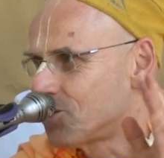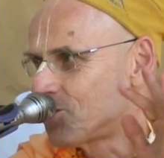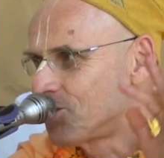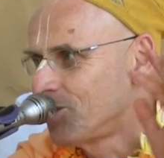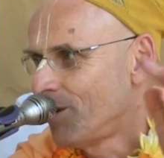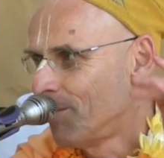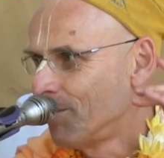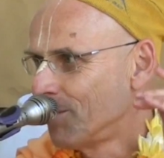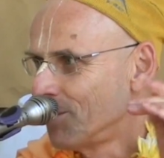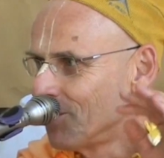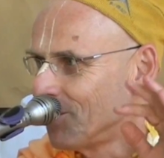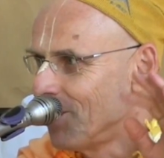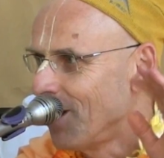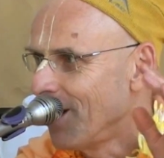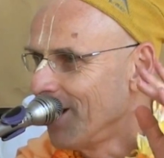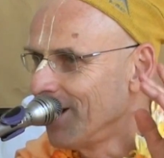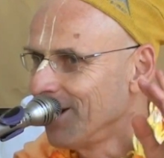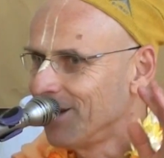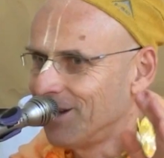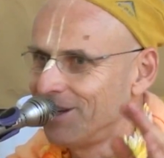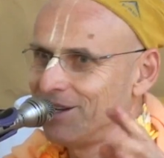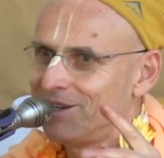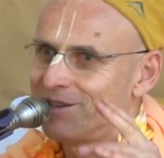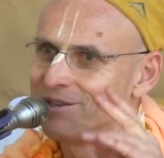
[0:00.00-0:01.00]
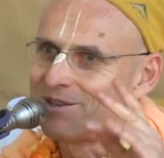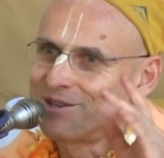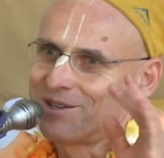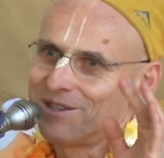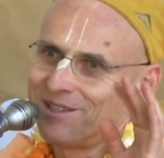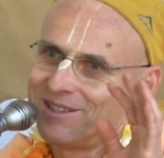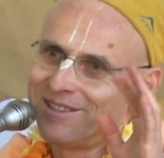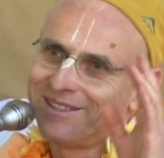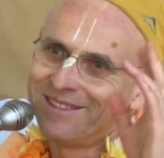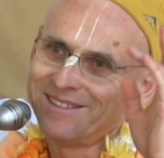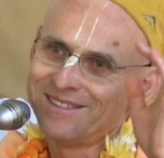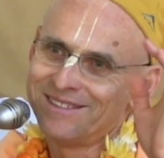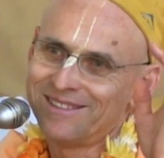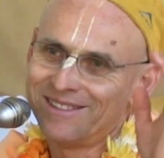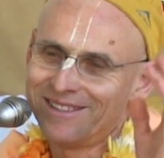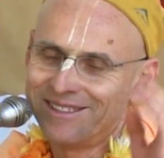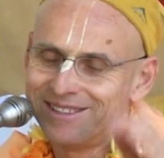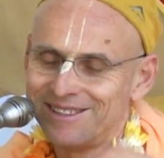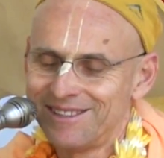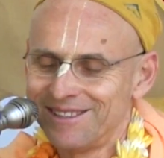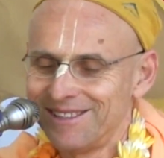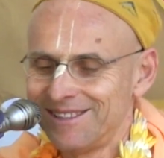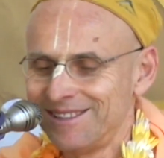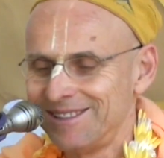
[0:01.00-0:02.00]
summer night, and
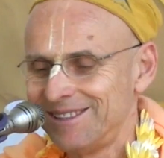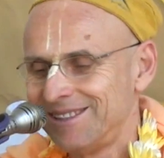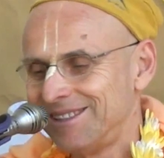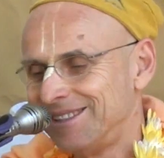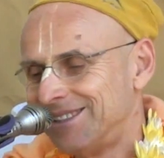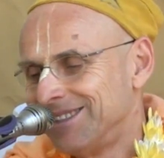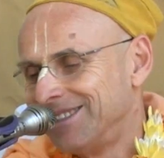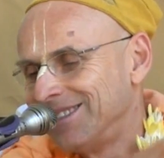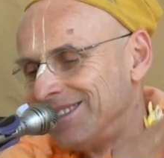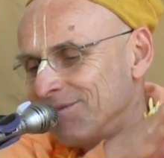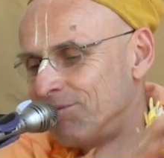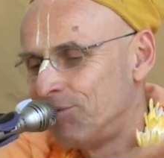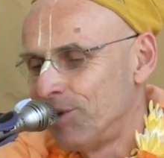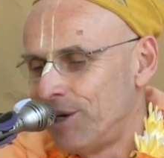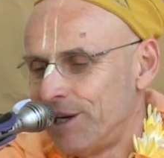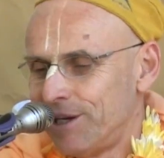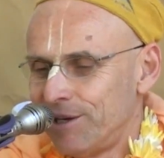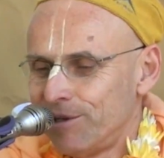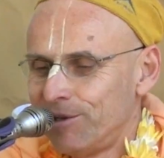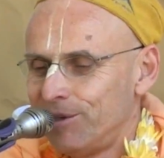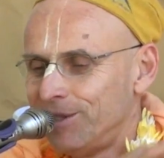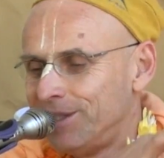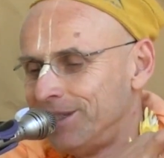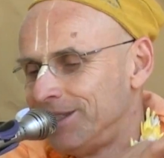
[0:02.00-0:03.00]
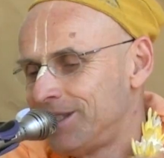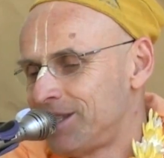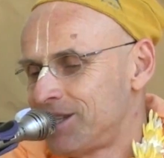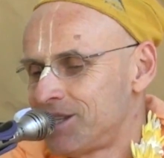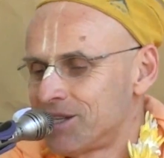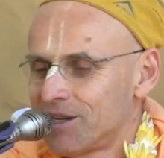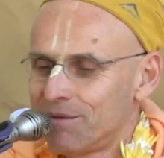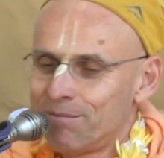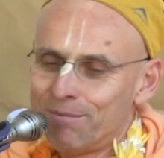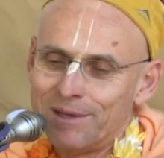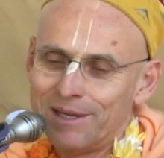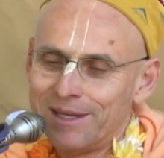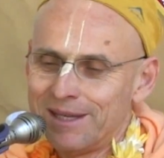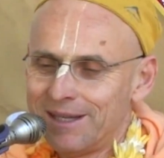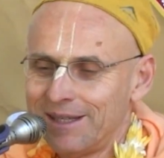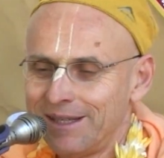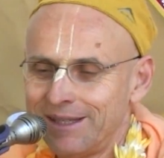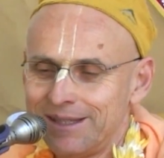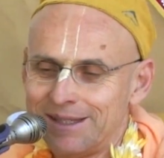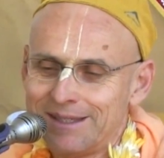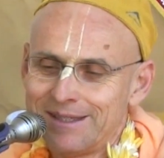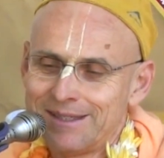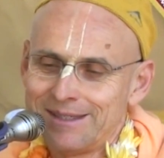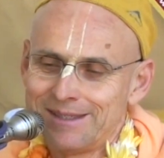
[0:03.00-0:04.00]
the violins are
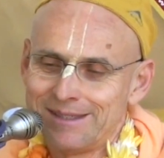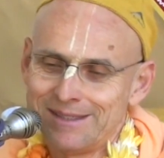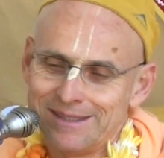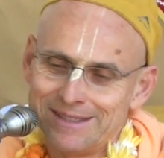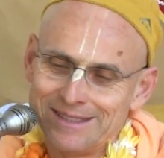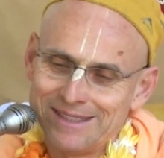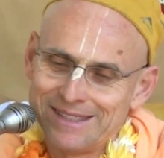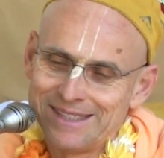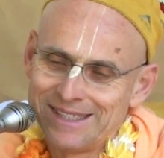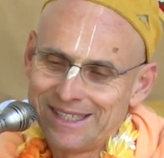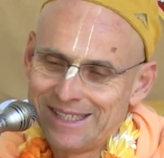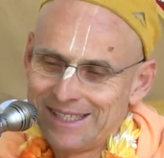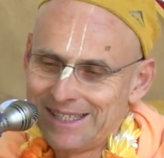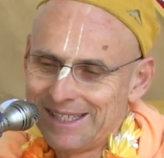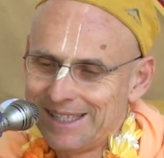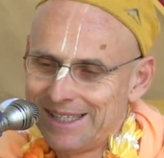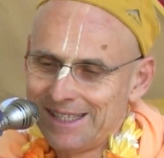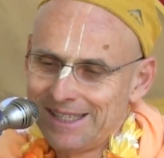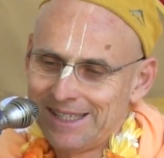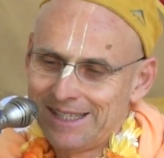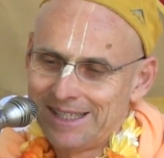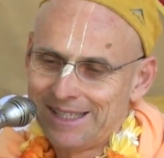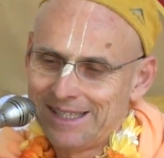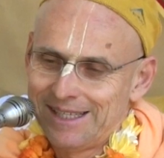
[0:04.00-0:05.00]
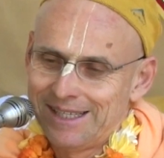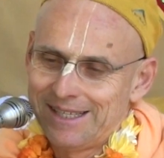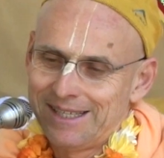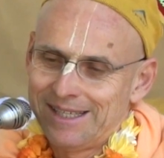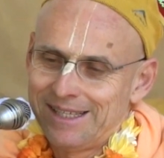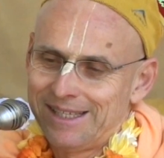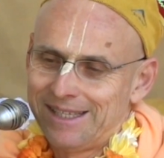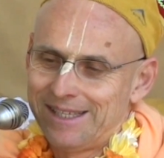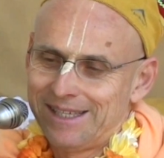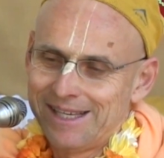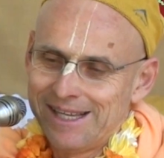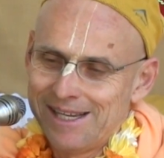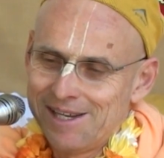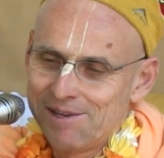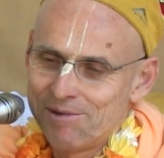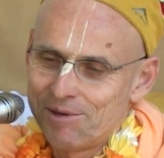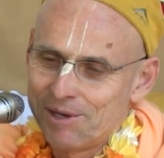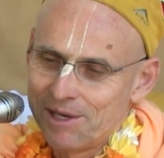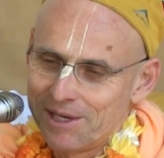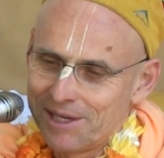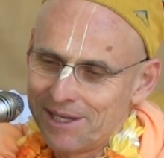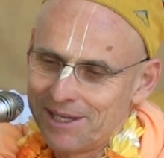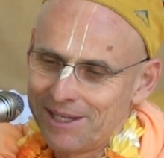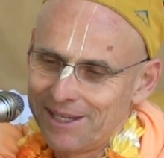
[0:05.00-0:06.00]
playing.
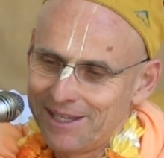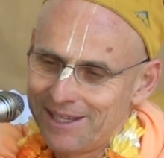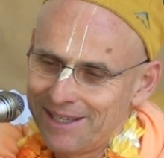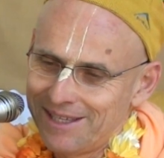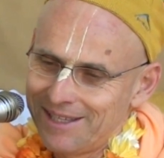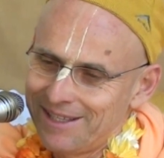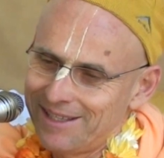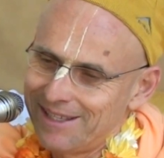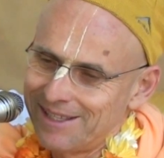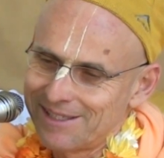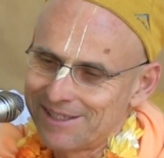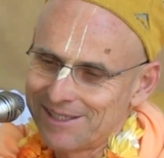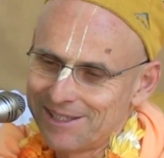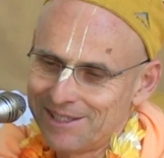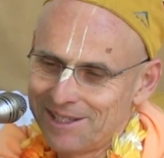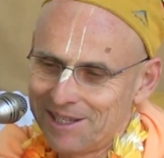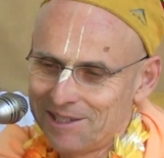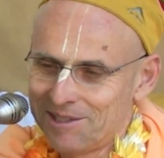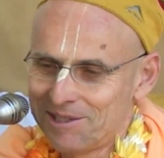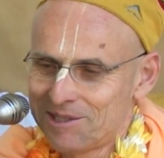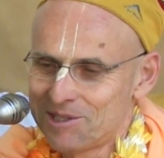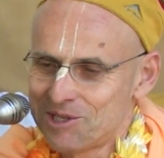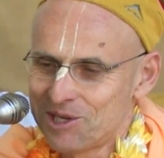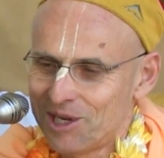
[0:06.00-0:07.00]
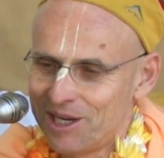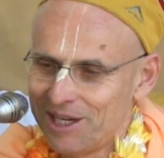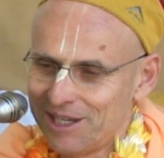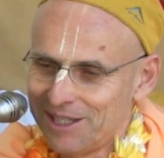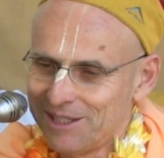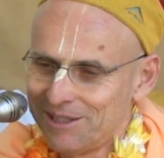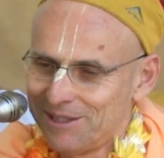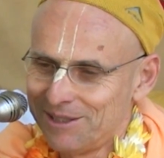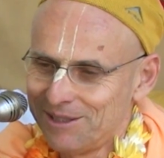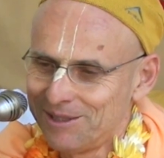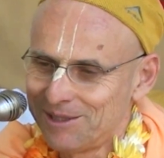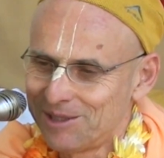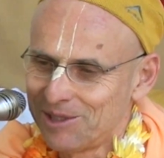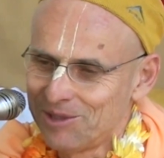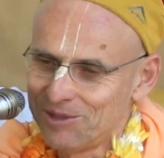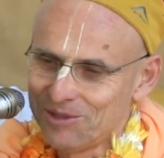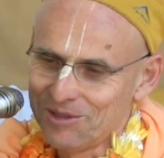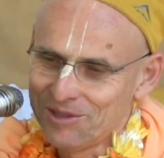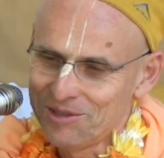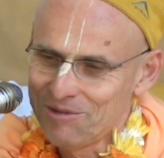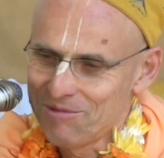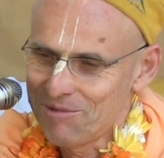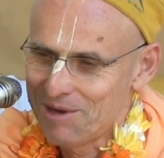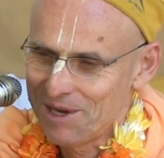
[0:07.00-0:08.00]
Anyway, there's another child on the
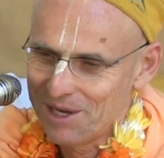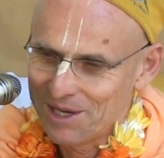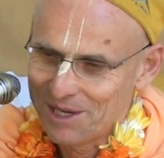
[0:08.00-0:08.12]
way.